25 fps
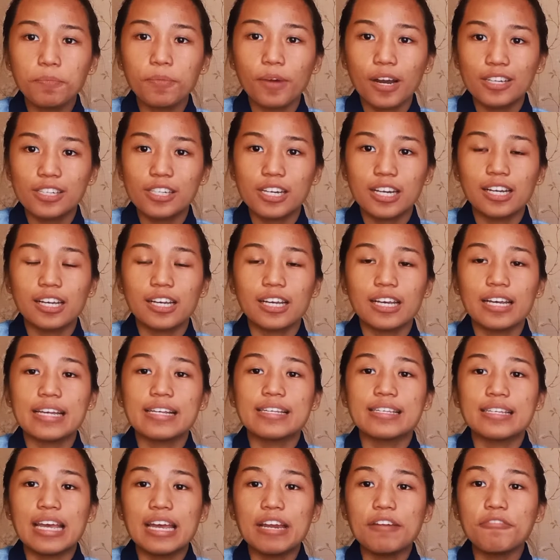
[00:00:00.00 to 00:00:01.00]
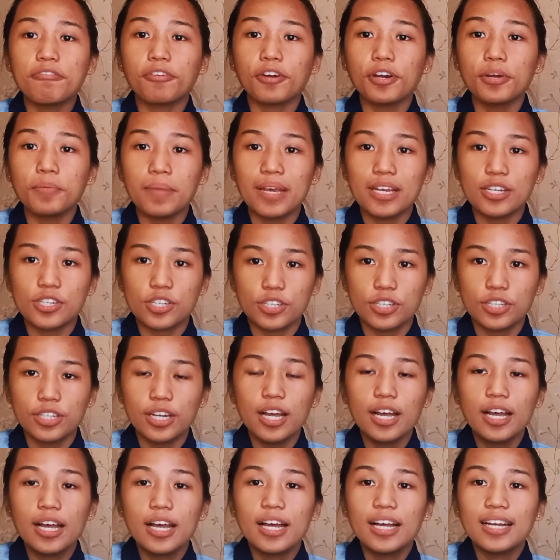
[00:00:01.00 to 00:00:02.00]
project is information
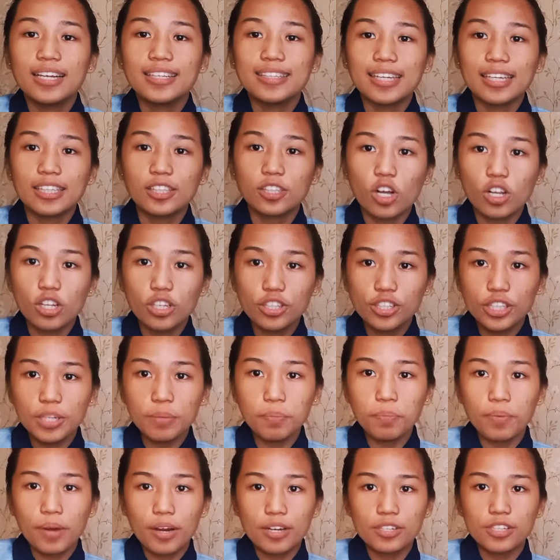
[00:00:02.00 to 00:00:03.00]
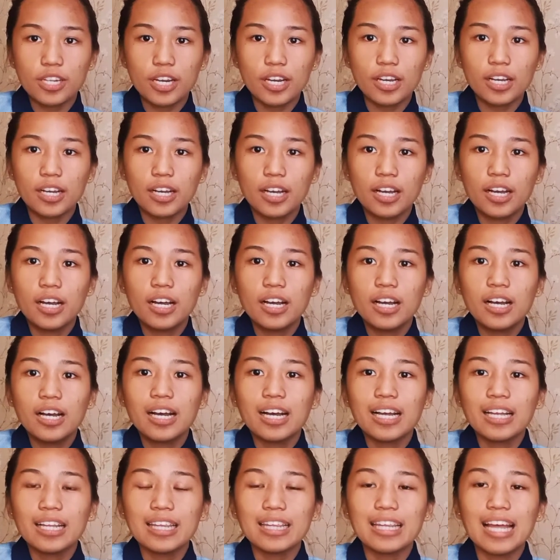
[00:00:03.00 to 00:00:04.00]
technology project
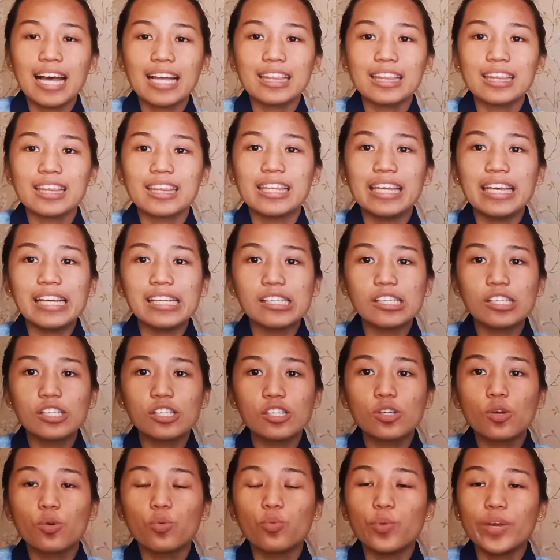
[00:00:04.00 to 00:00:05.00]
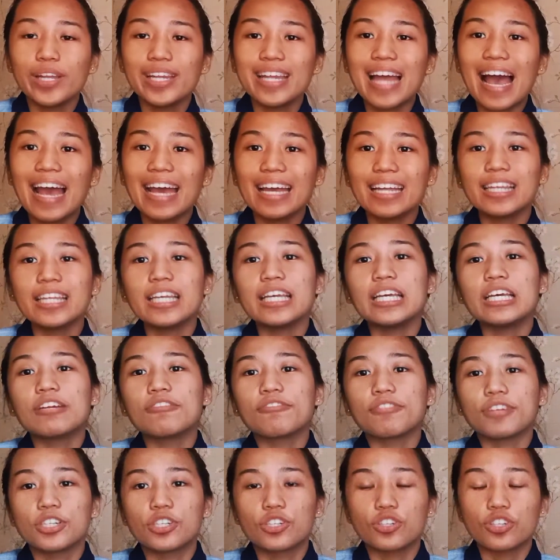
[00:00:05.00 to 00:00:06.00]
that deals with IT
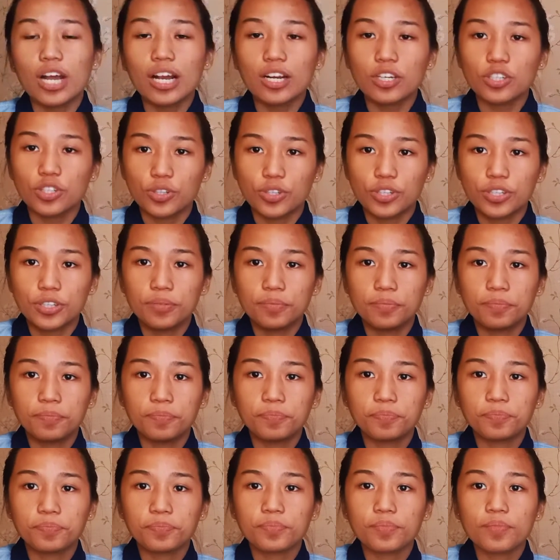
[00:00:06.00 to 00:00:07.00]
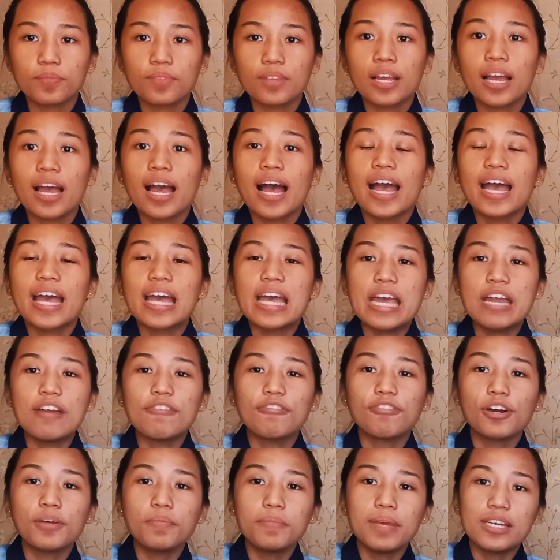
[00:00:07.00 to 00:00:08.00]
infrastructure,
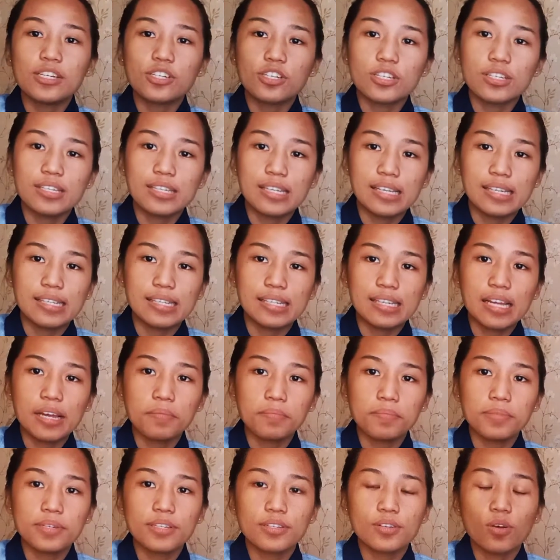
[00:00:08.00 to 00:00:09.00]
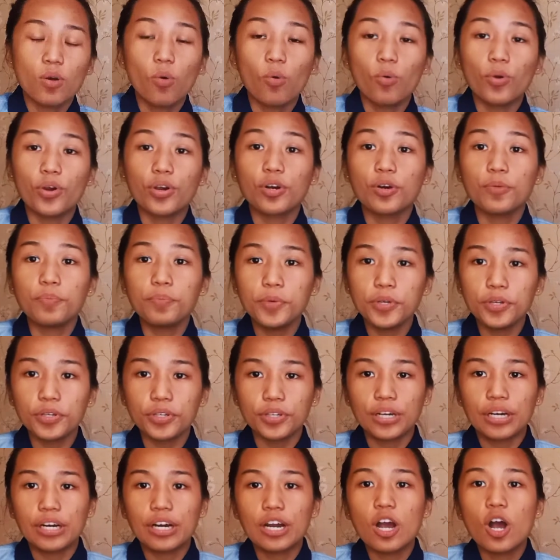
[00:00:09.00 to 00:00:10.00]
information systems, or
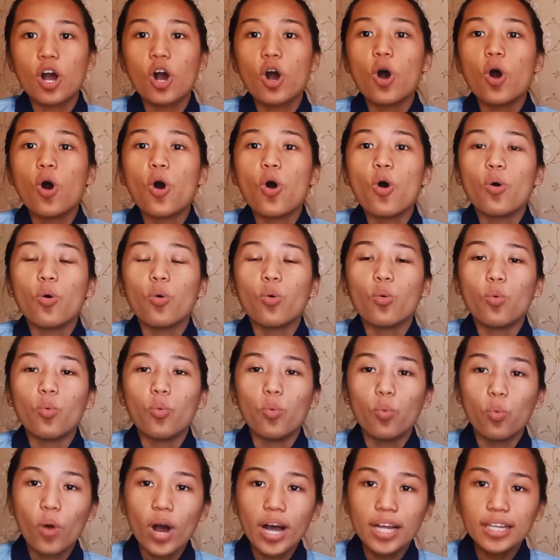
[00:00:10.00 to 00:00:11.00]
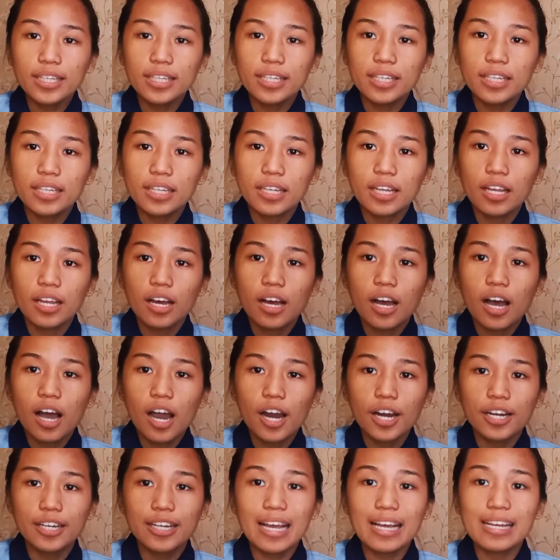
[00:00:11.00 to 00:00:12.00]
computer. What
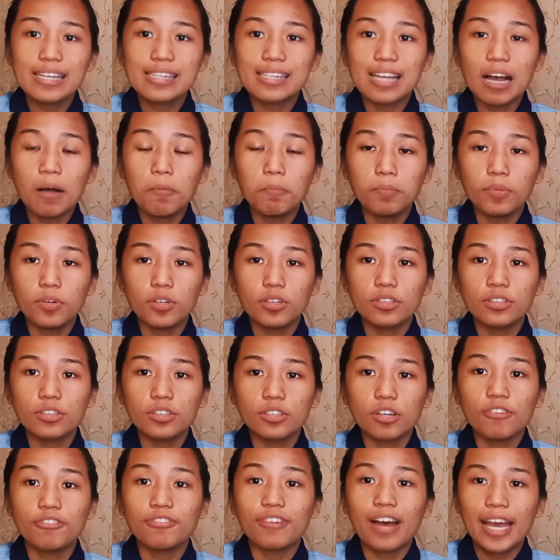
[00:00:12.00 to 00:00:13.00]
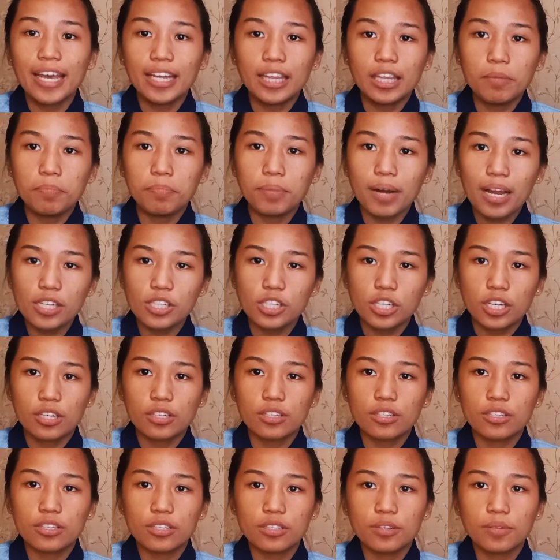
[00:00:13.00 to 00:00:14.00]
are the examples of IT
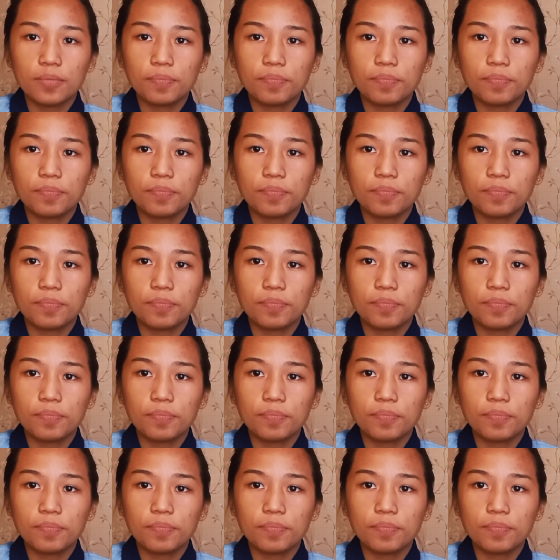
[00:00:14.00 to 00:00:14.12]
projects?